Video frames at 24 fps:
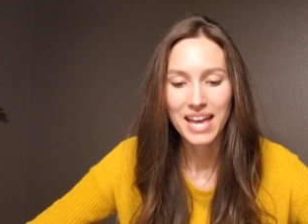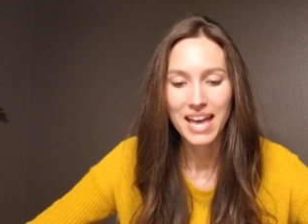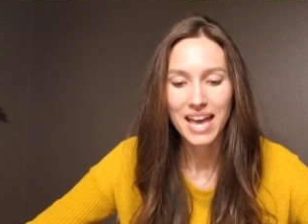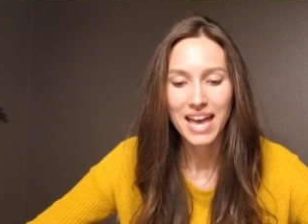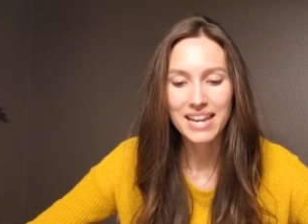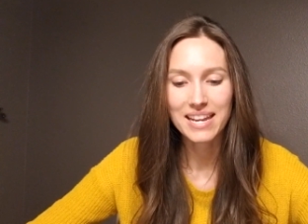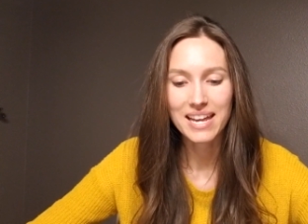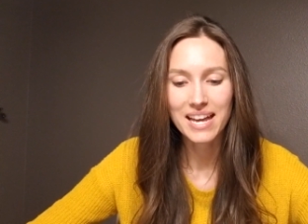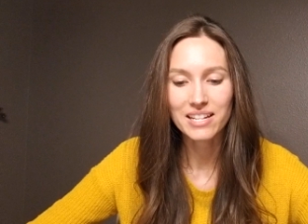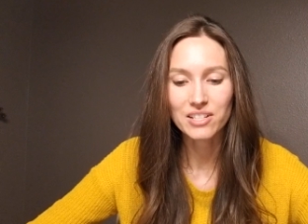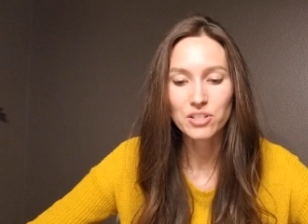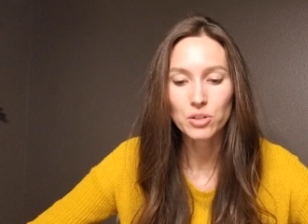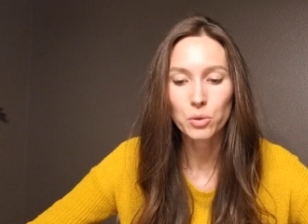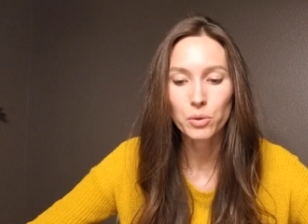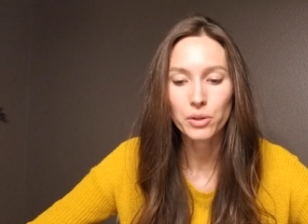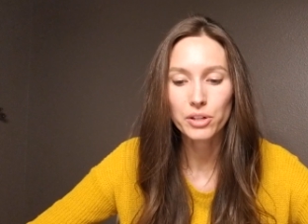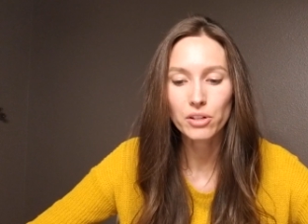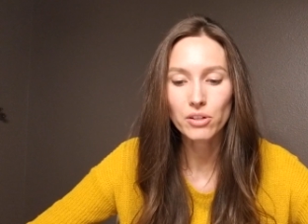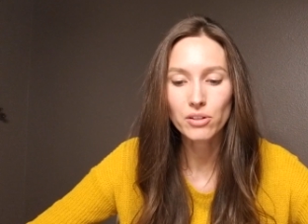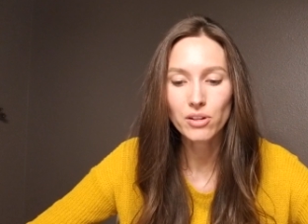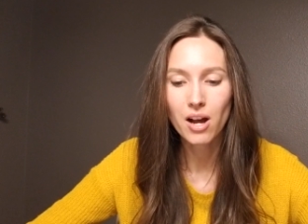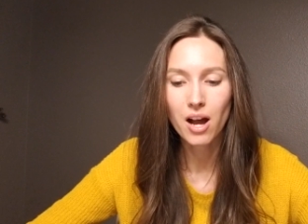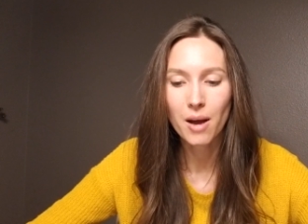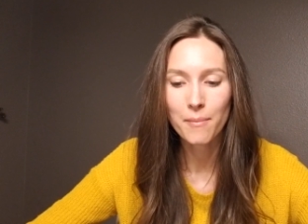An
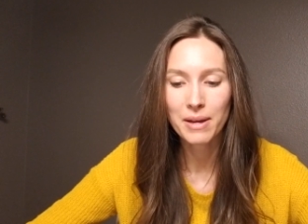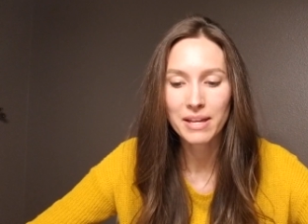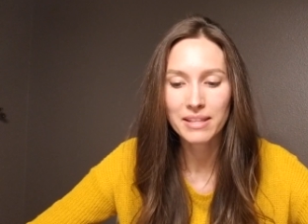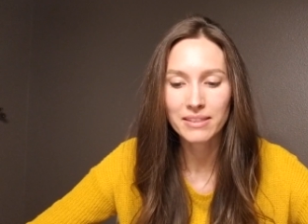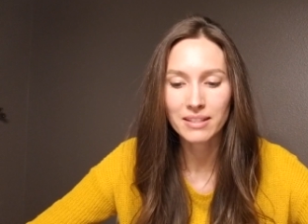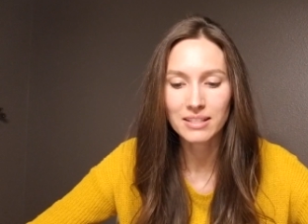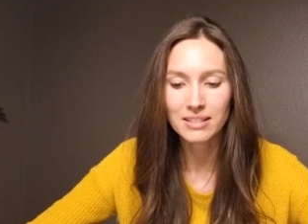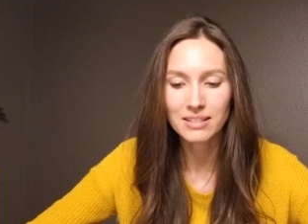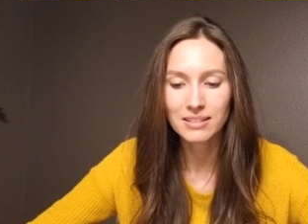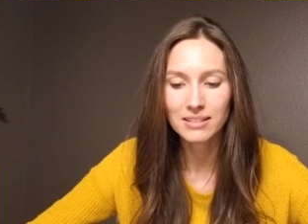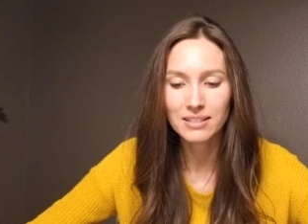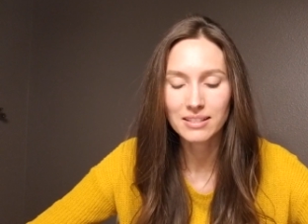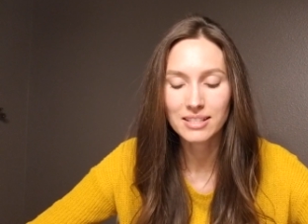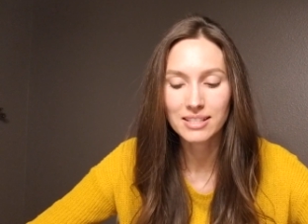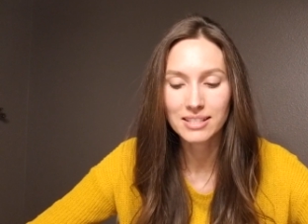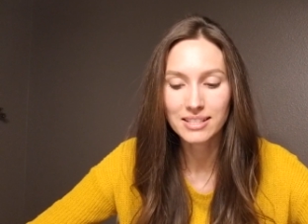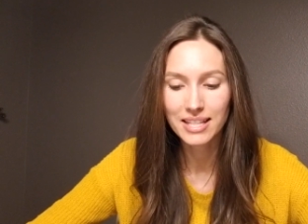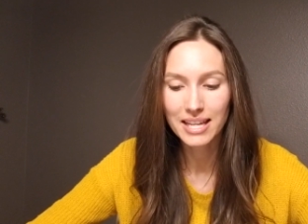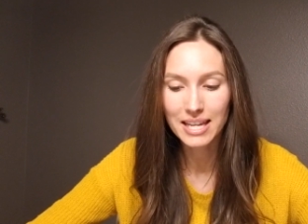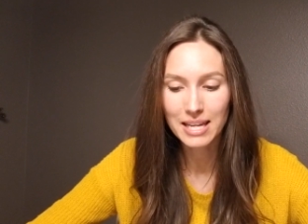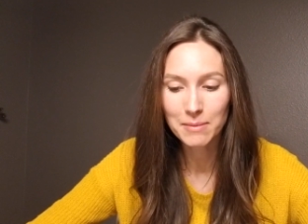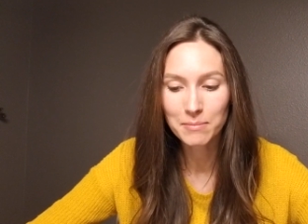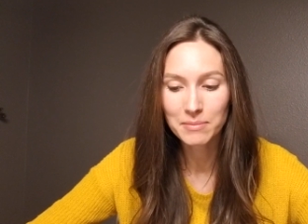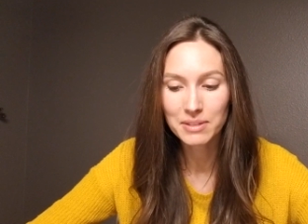editorial comment in the
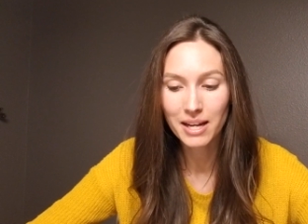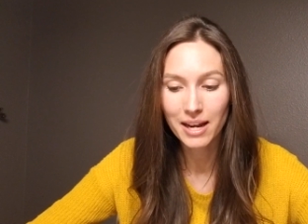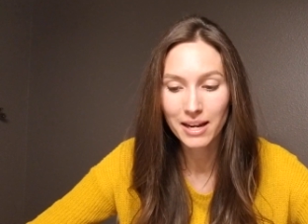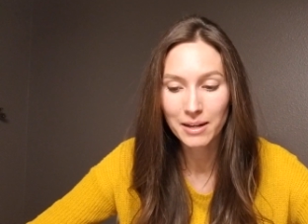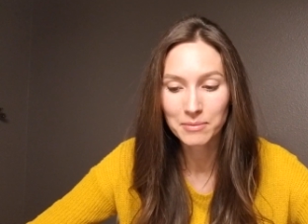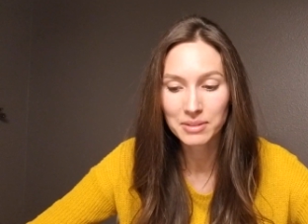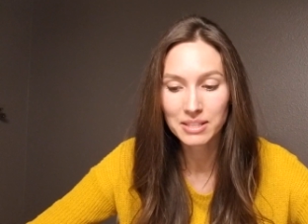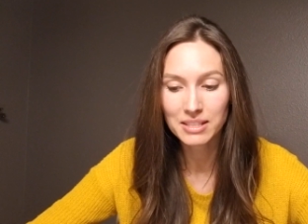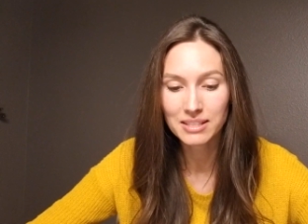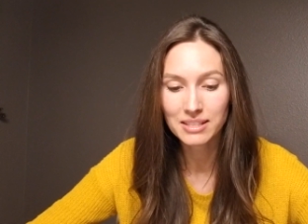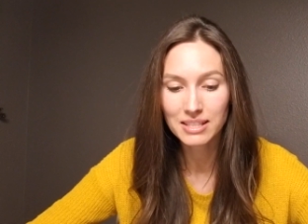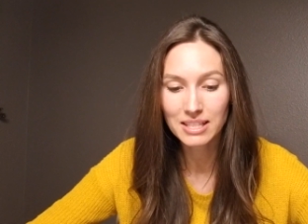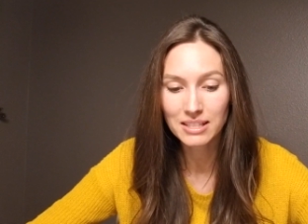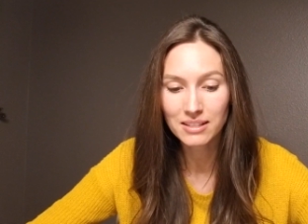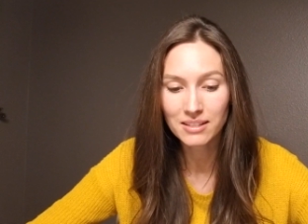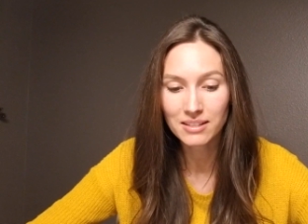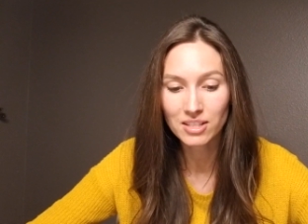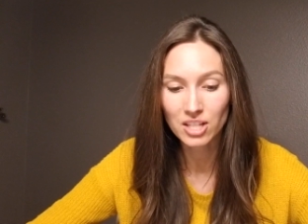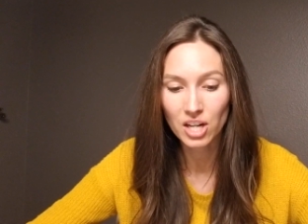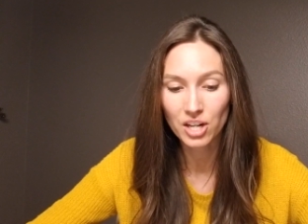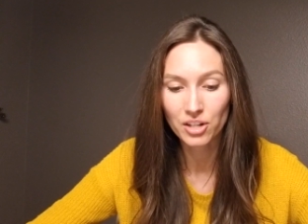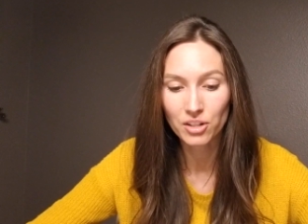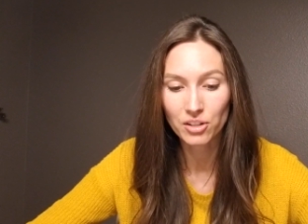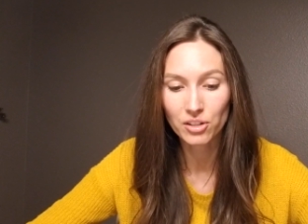same Times and
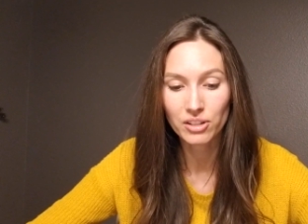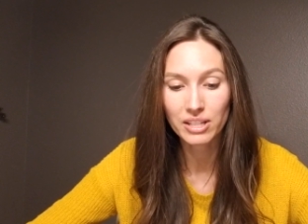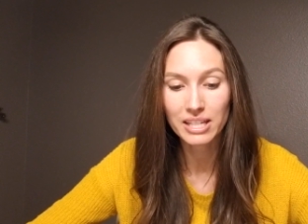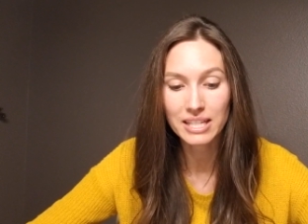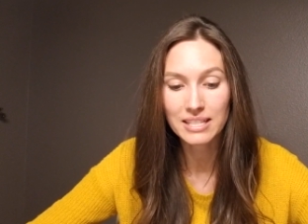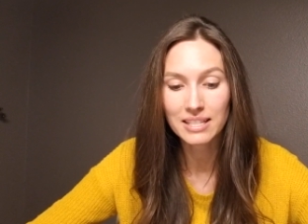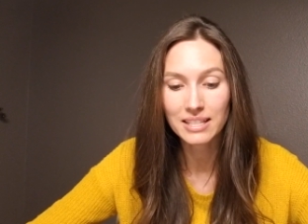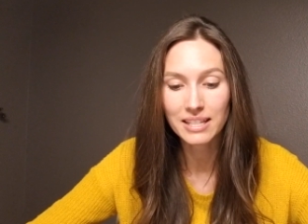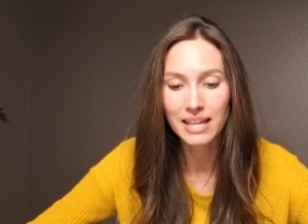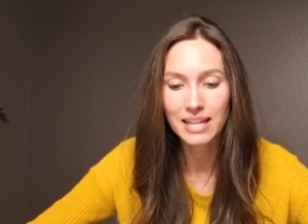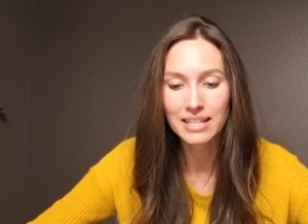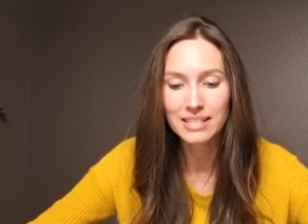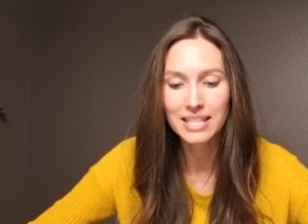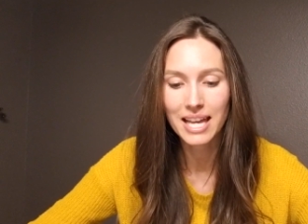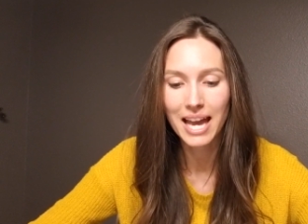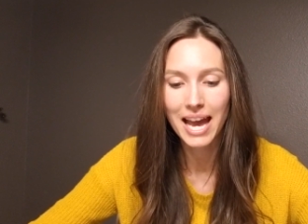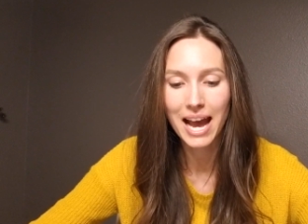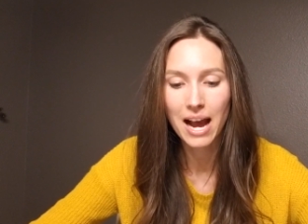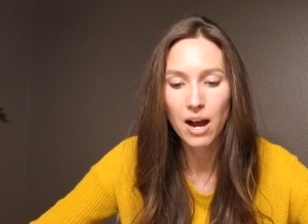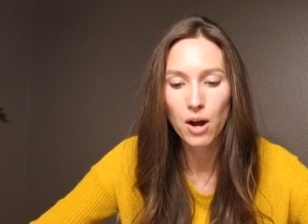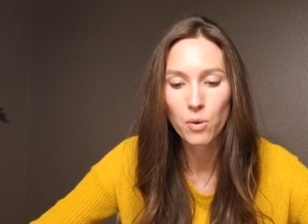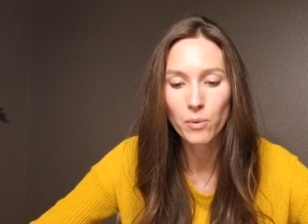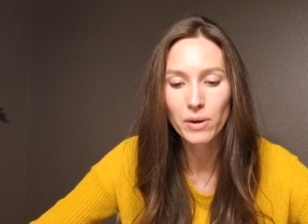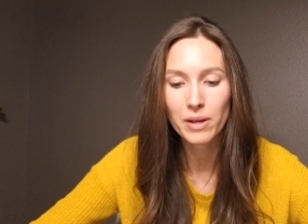Seasons article indicates
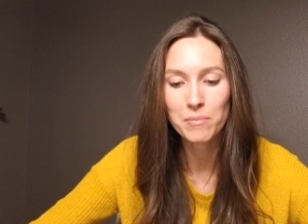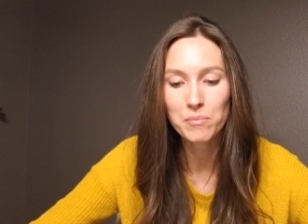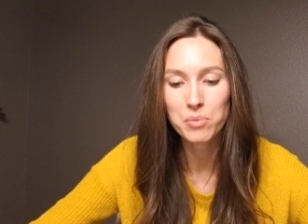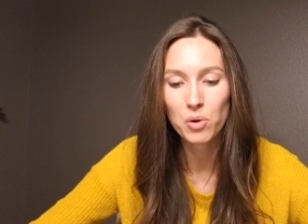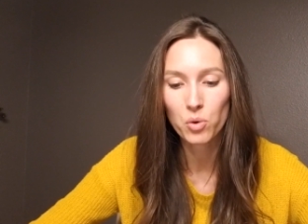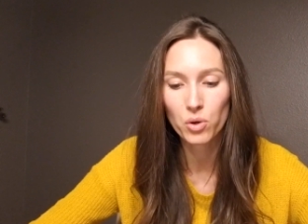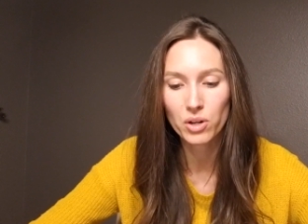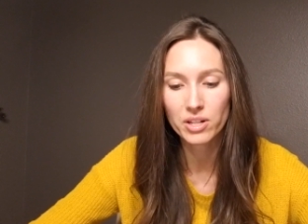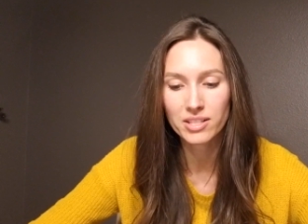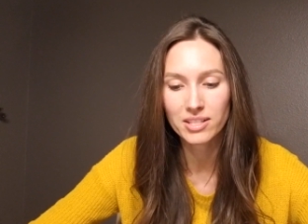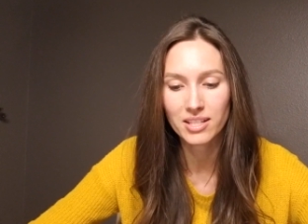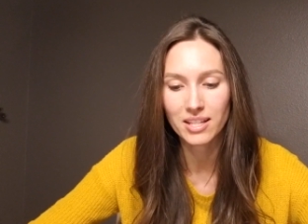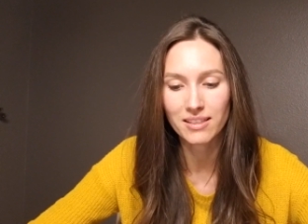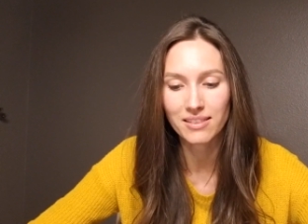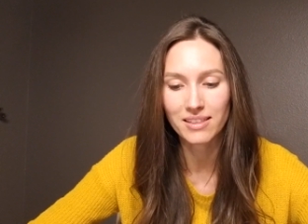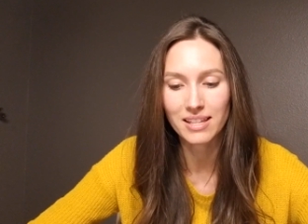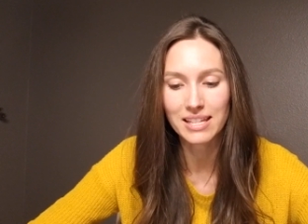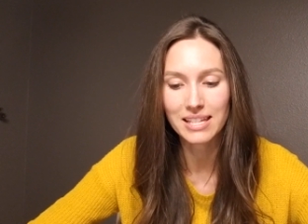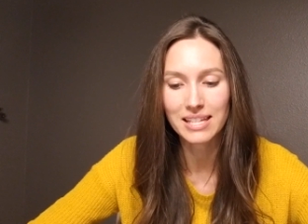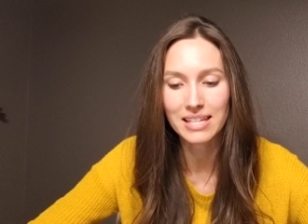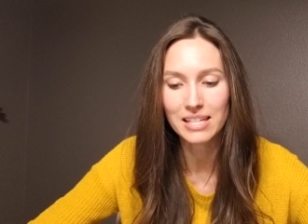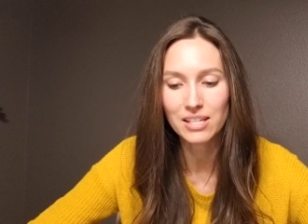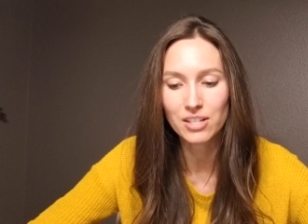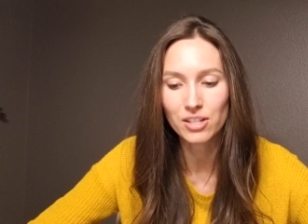how important
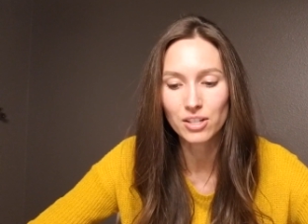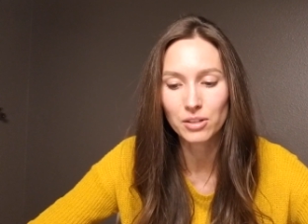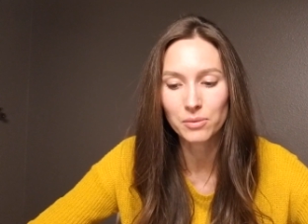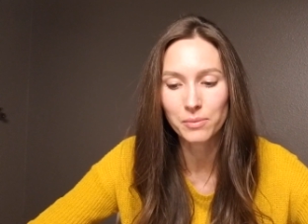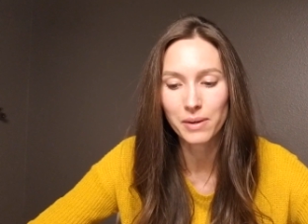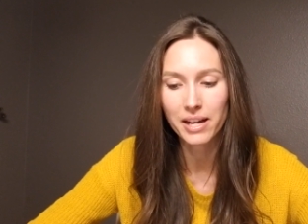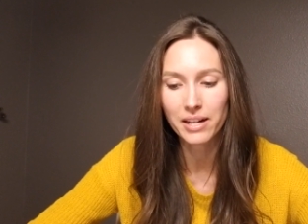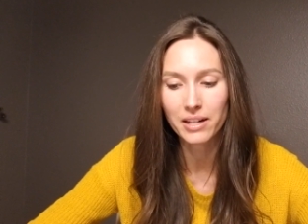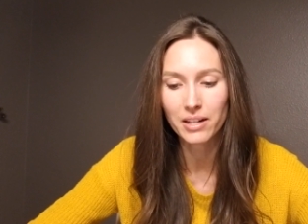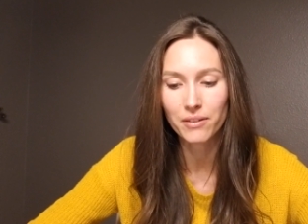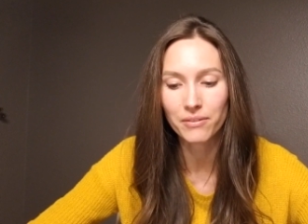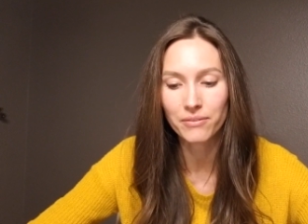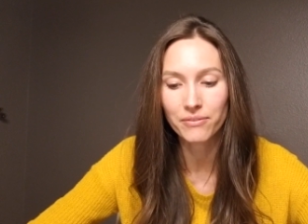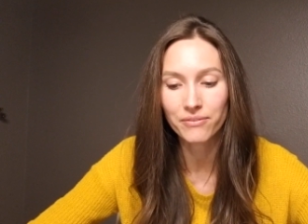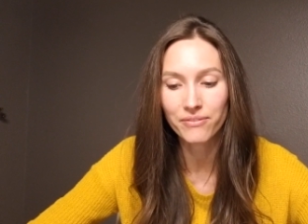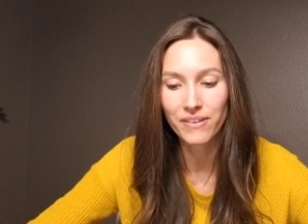the eager writer